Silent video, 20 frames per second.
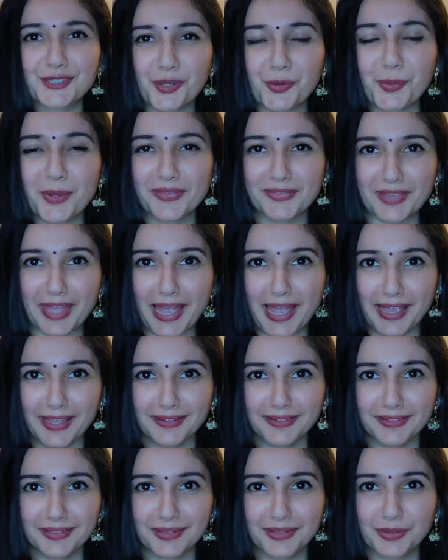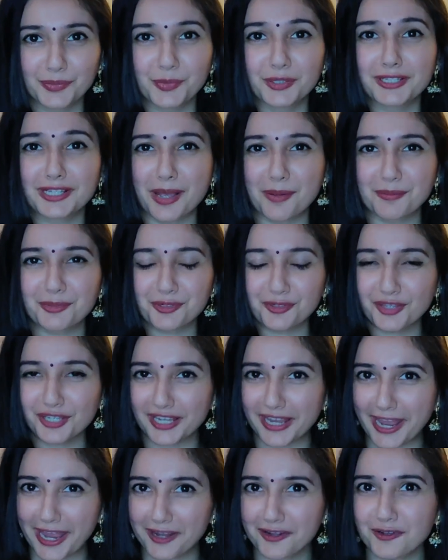So with that, we come to
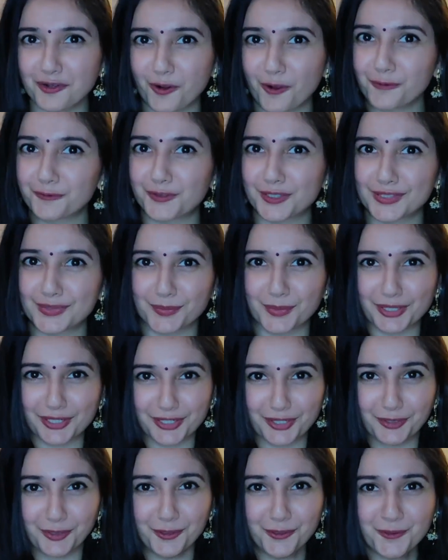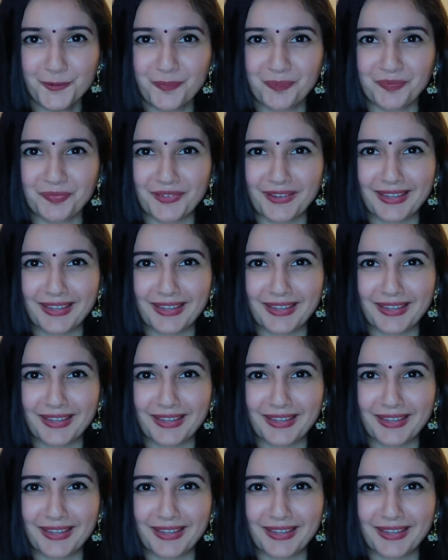the end of this video.